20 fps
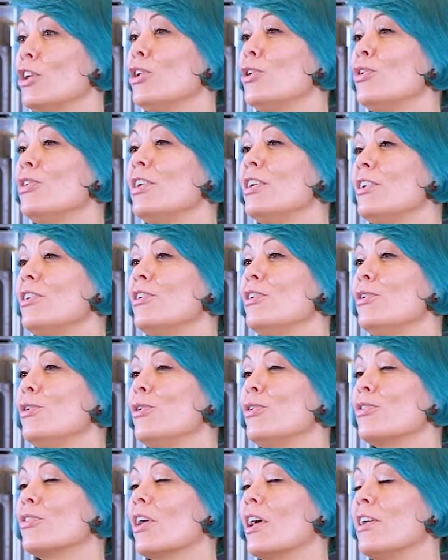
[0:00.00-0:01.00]
You need to
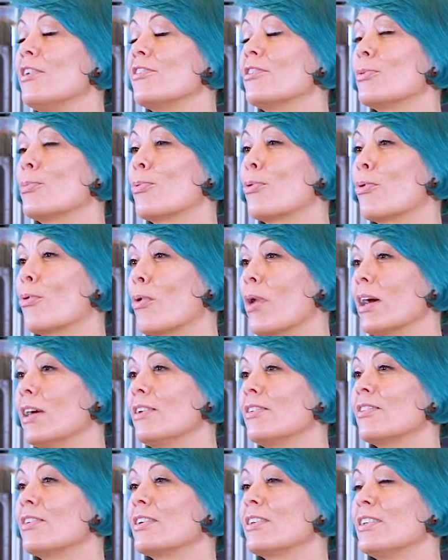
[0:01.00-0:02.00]
use a
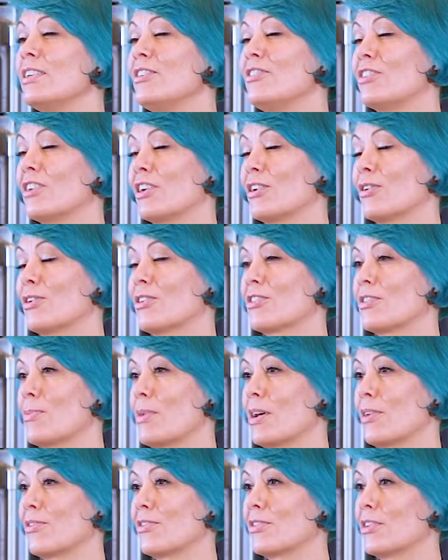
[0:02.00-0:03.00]
surprisingly generous
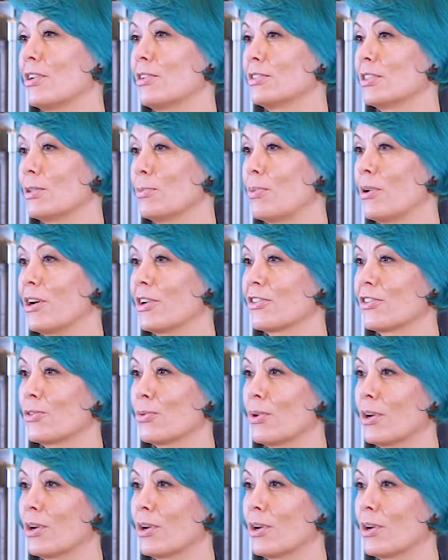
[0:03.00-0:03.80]
amount of salt in pasta